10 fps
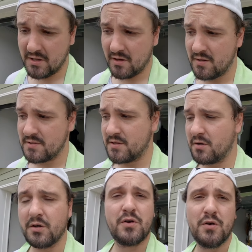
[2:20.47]
because
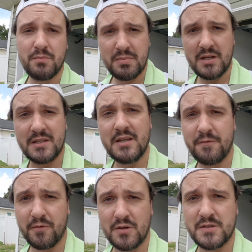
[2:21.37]
there could be a
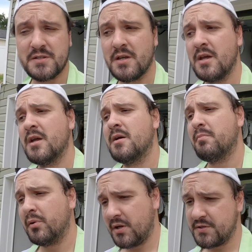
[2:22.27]
difference,
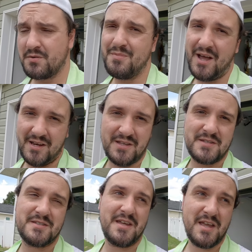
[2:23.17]
plus or
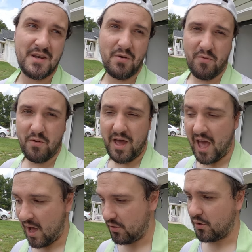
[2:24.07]
minus, in
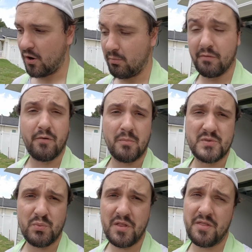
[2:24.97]
how the car
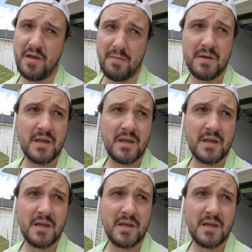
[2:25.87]
performs with them.